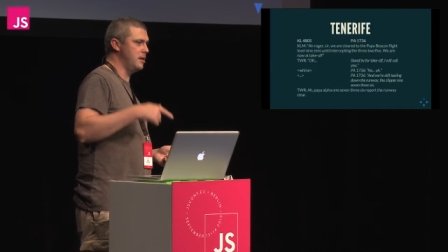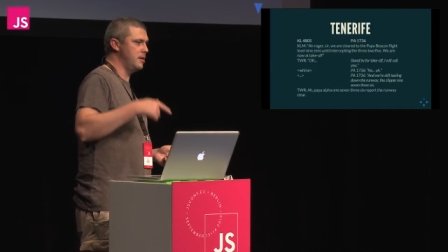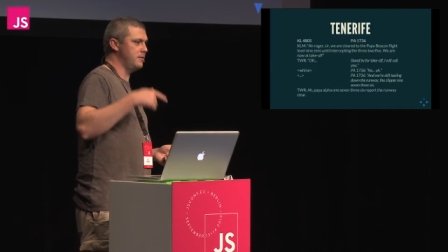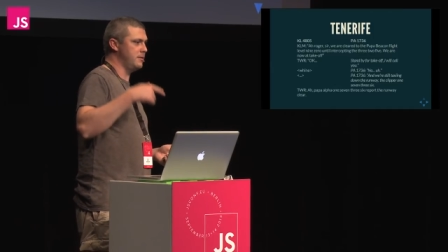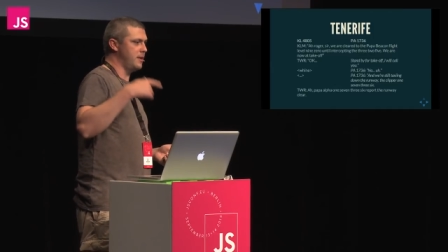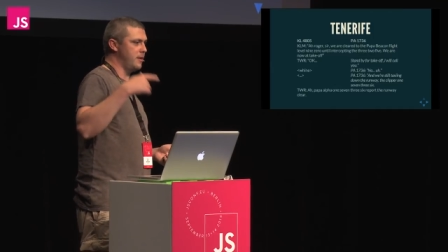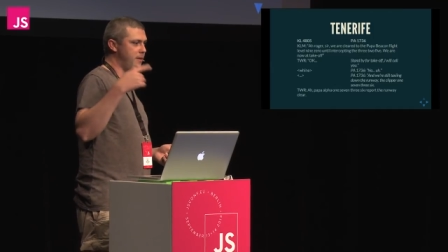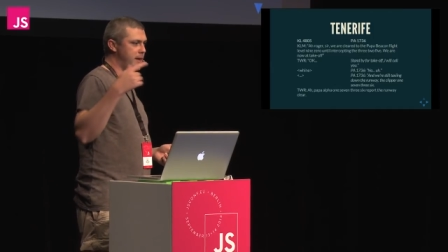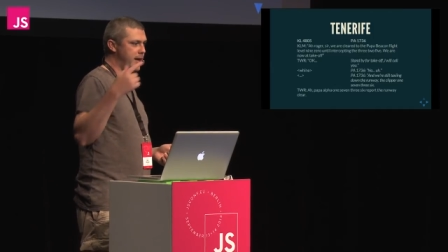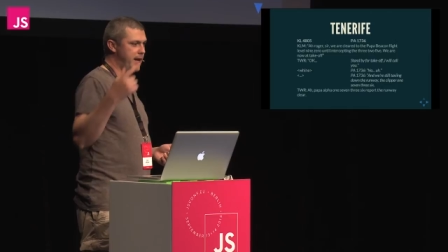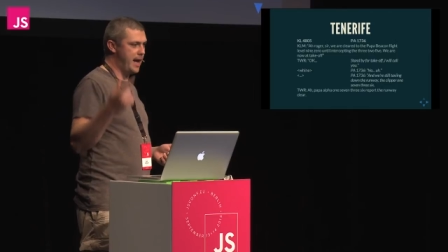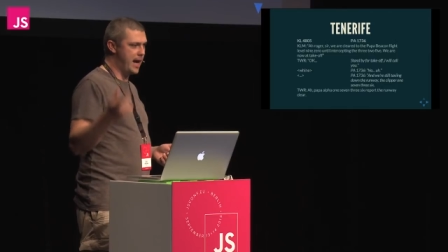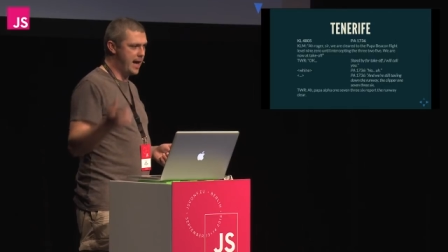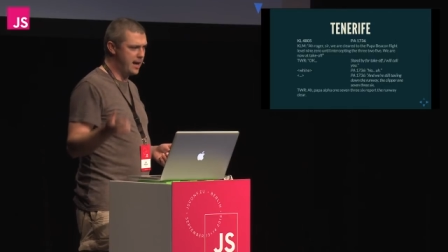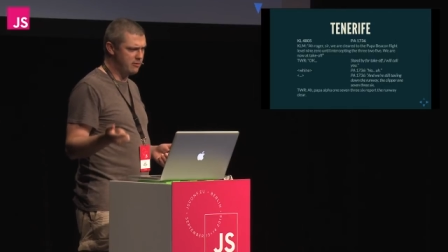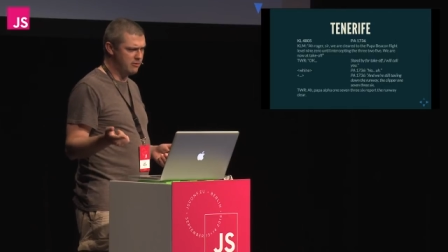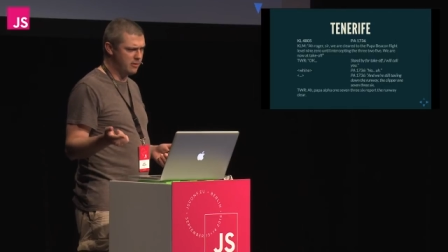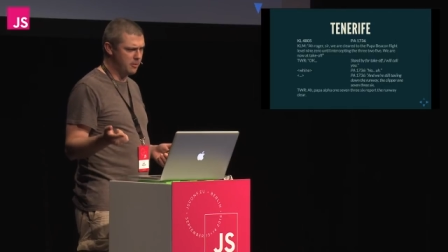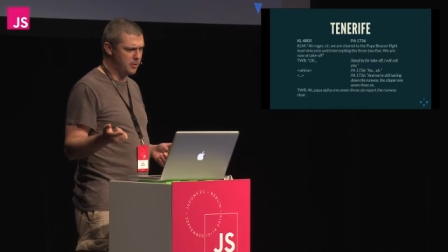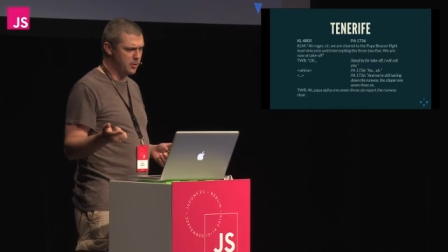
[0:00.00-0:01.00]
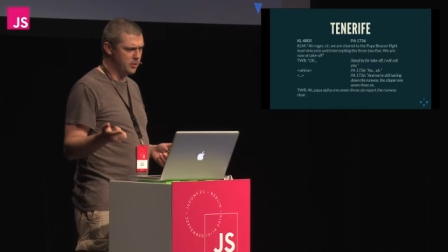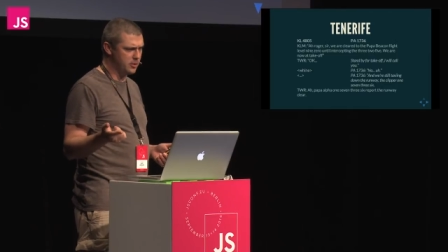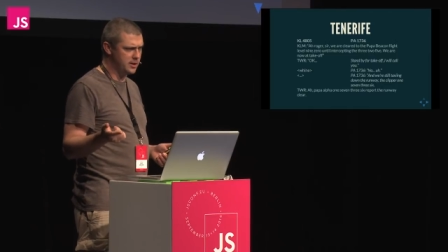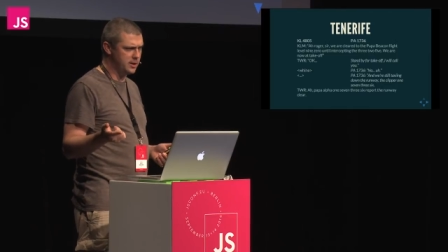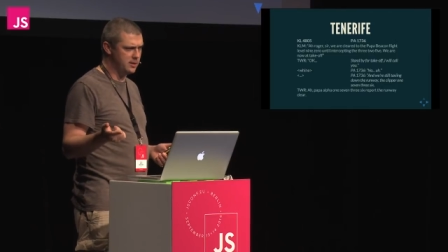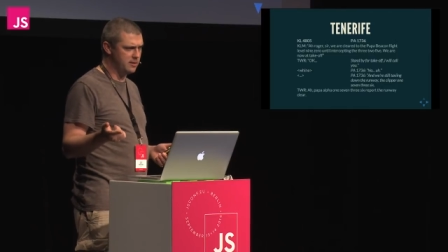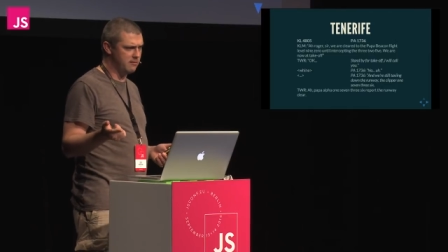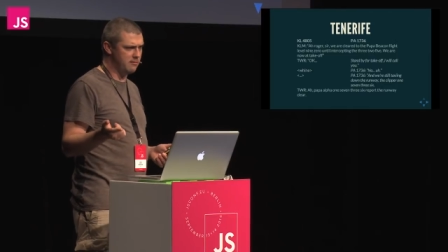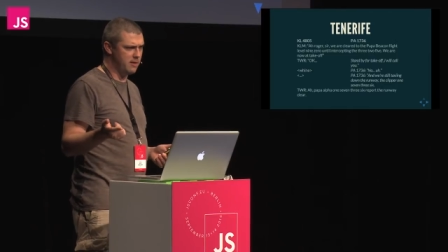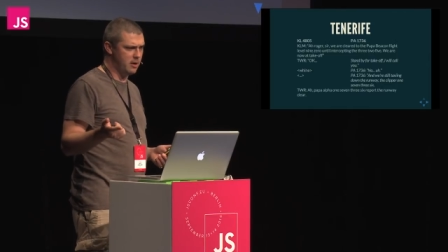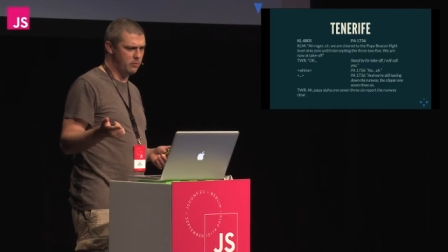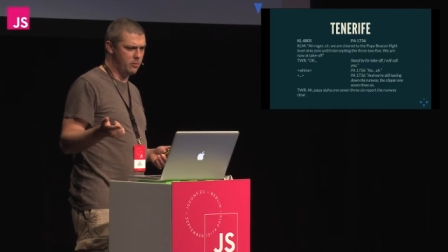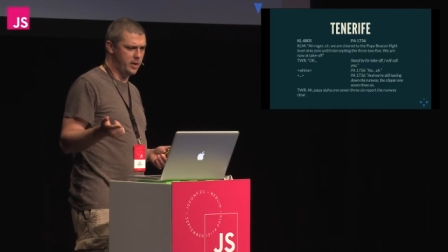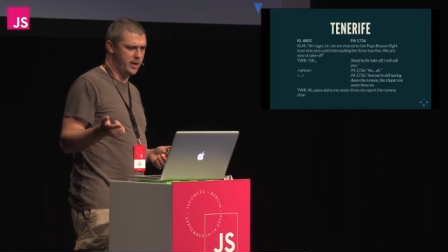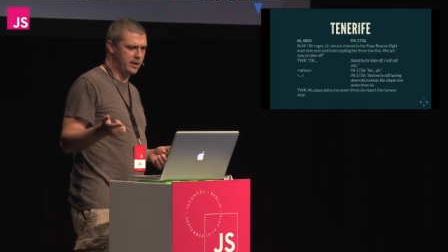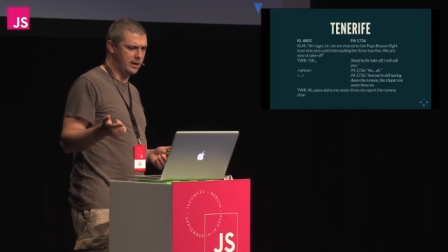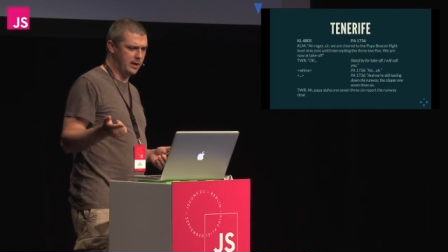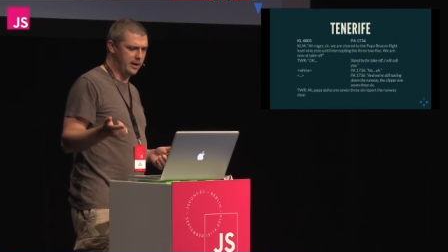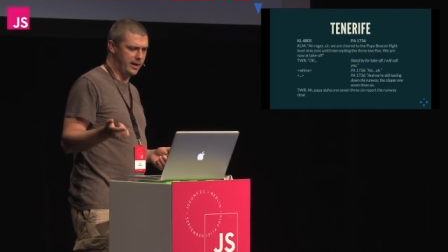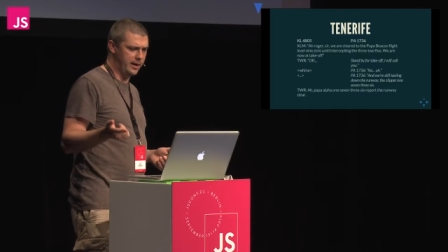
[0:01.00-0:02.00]
that they had reported the runway
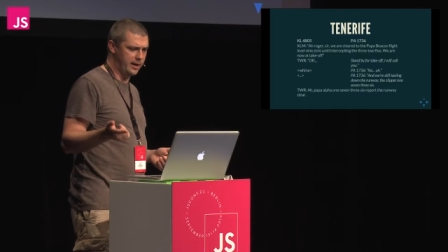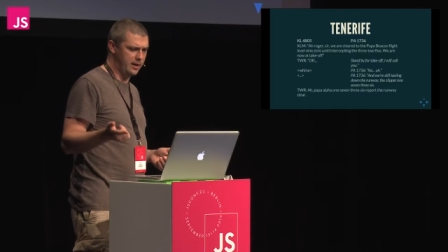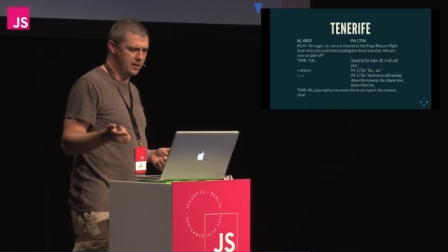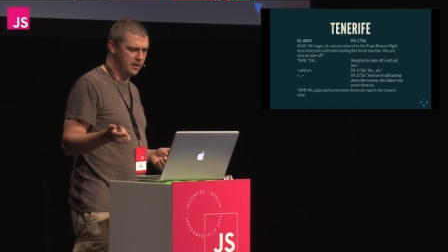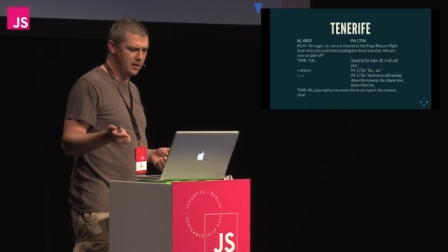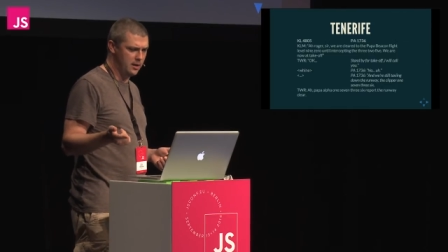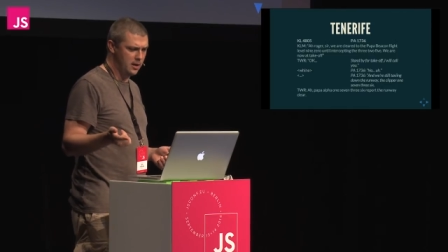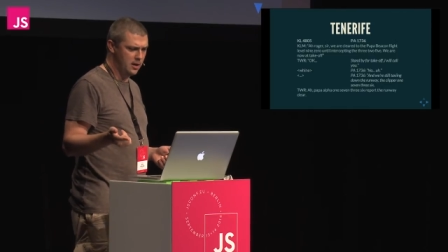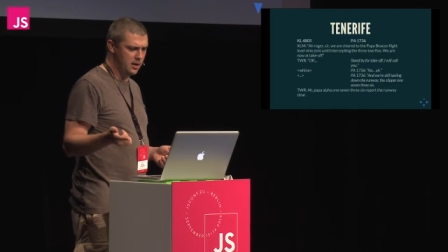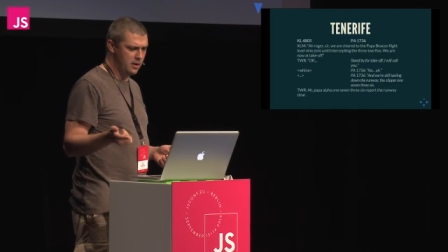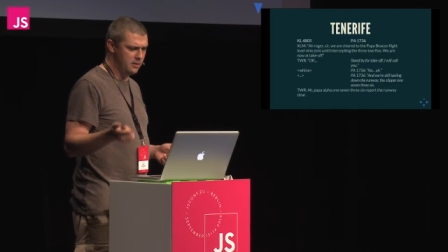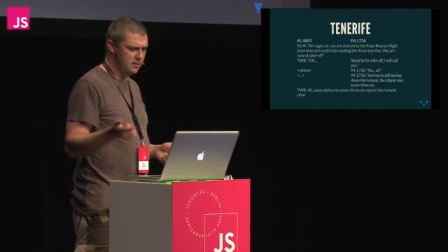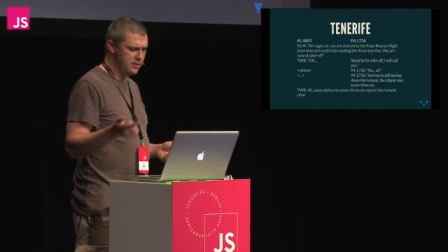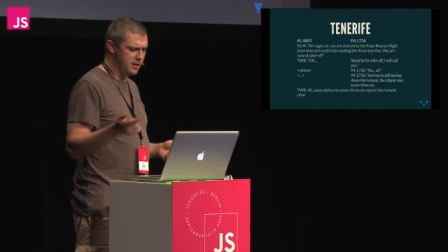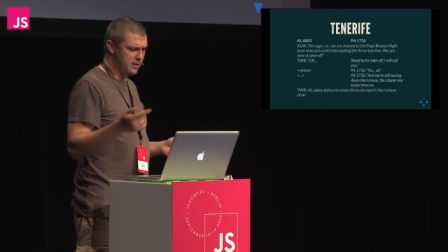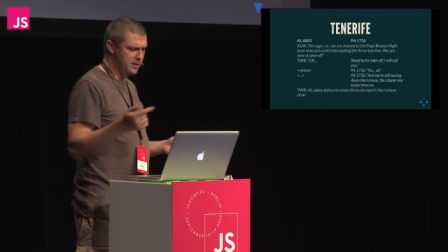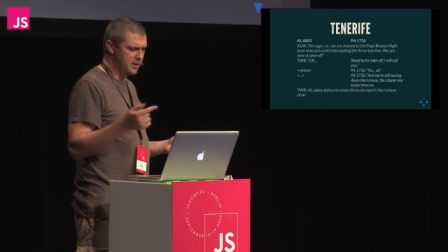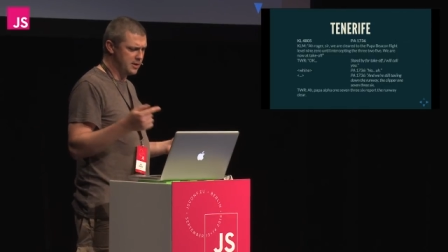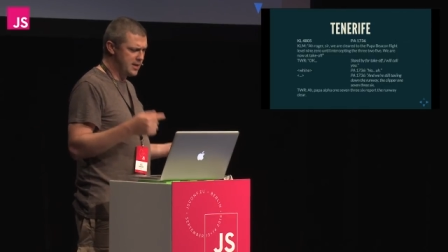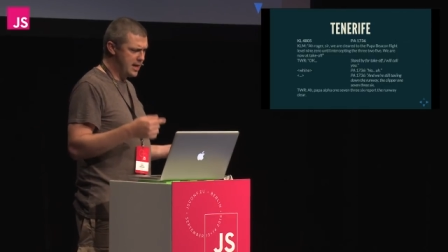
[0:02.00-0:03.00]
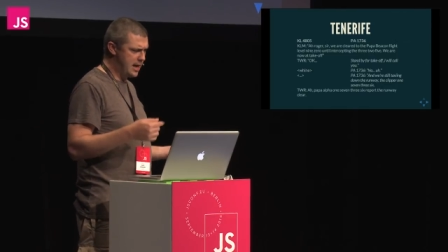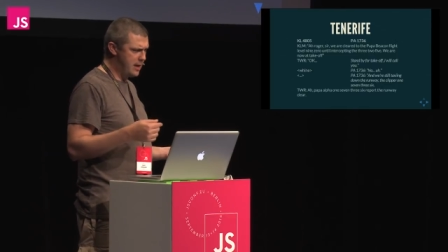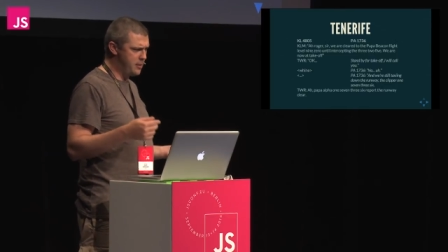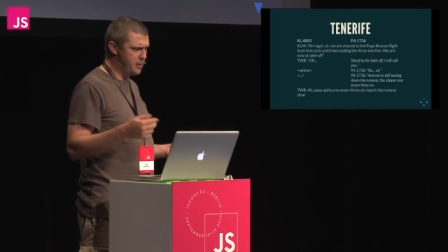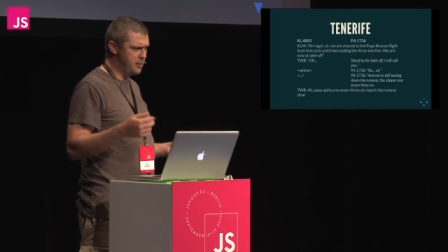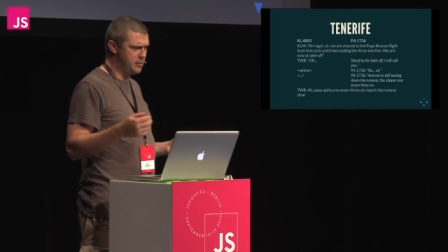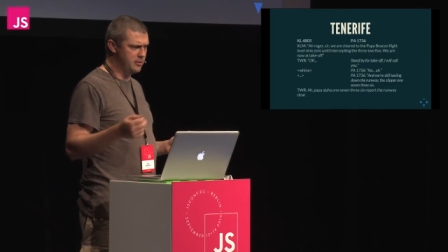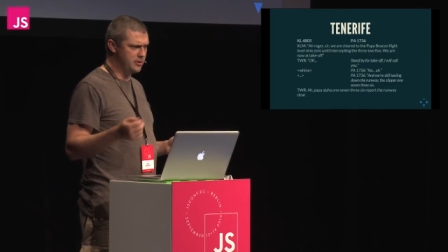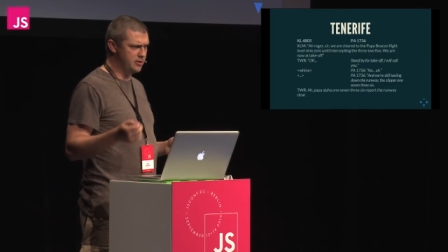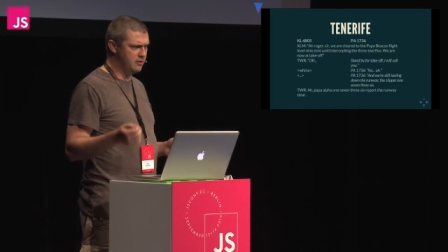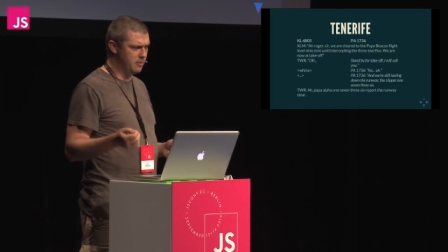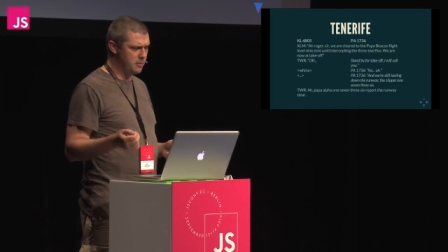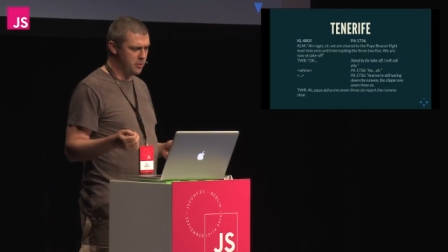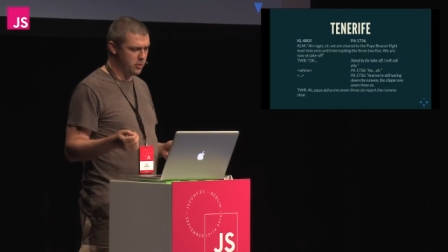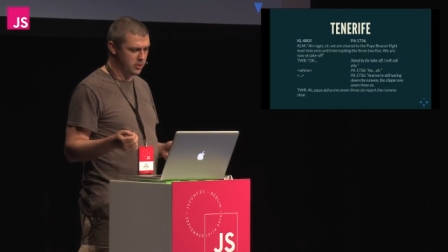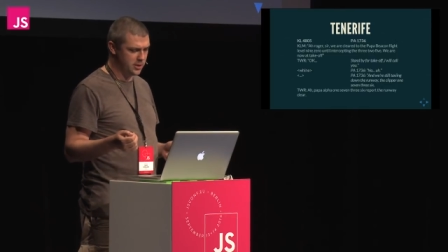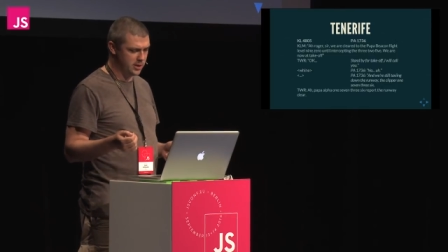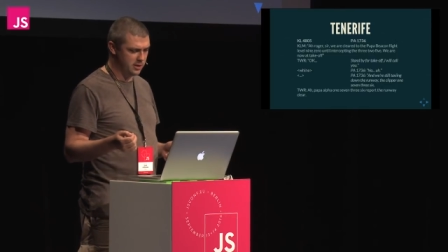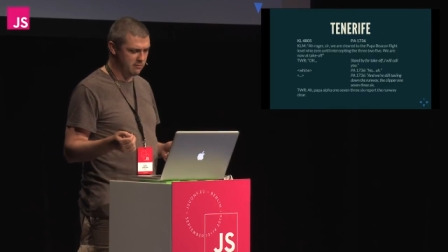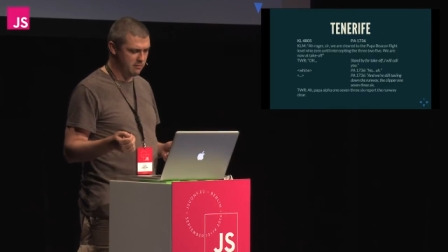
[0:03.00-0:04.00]
clear that the tower was
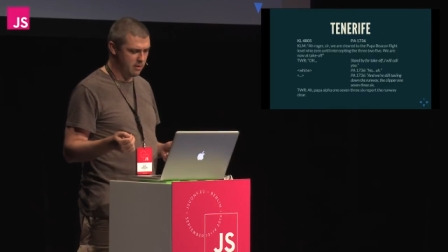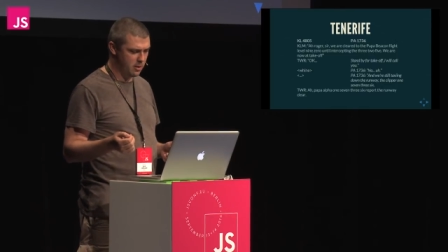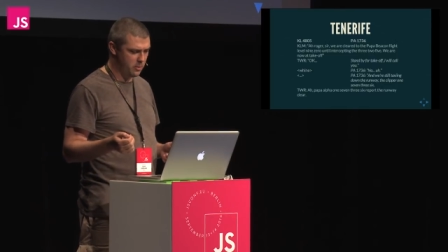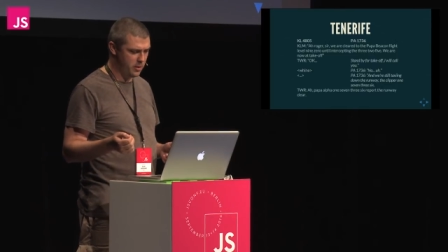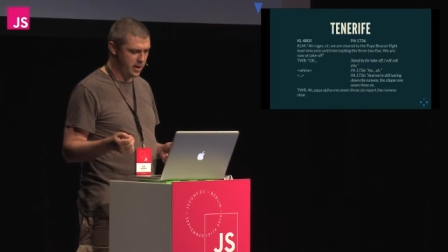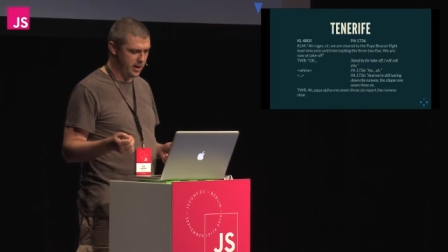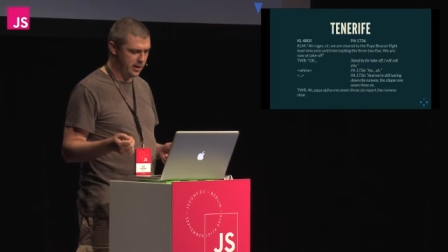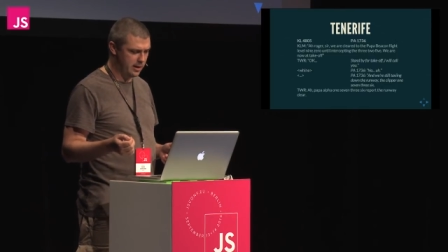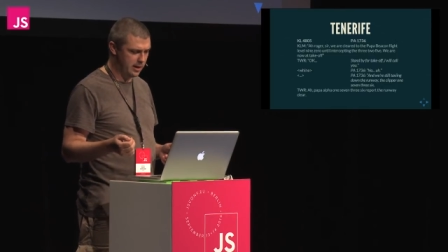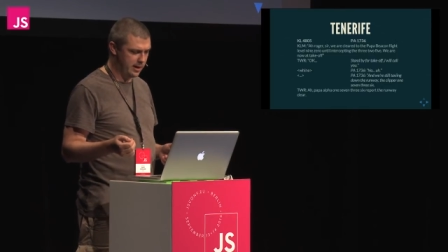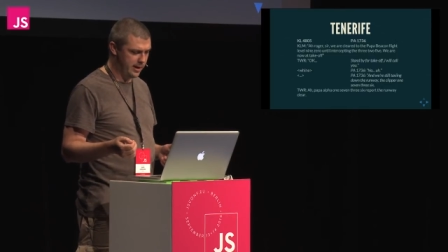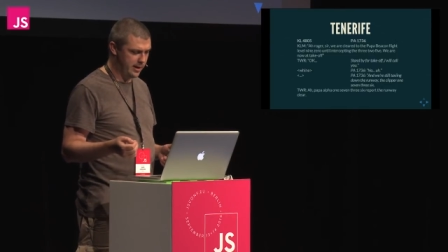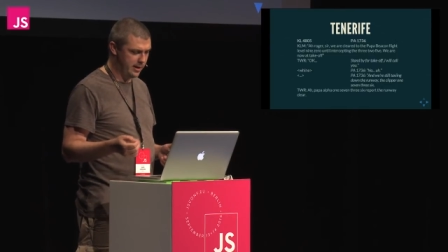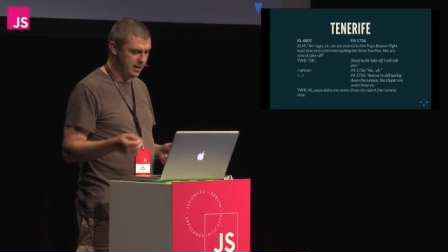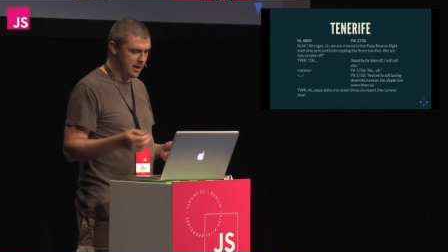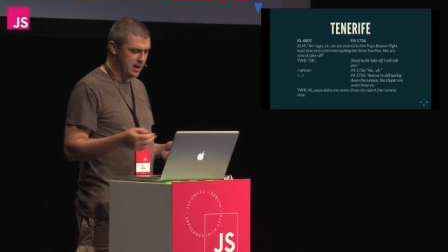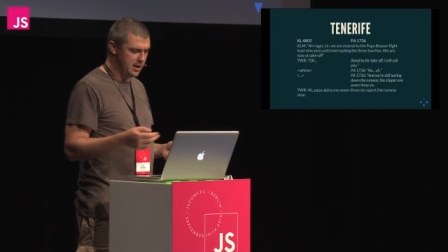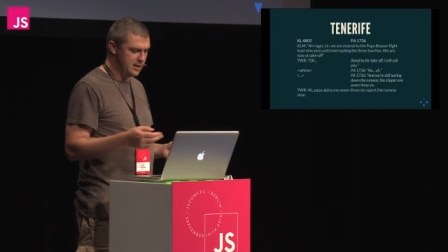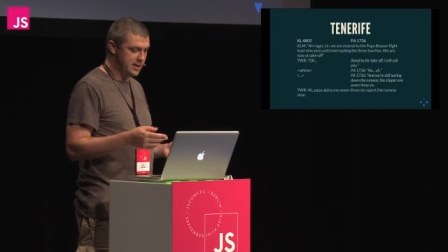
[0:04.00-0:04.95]
reporting the runway clear.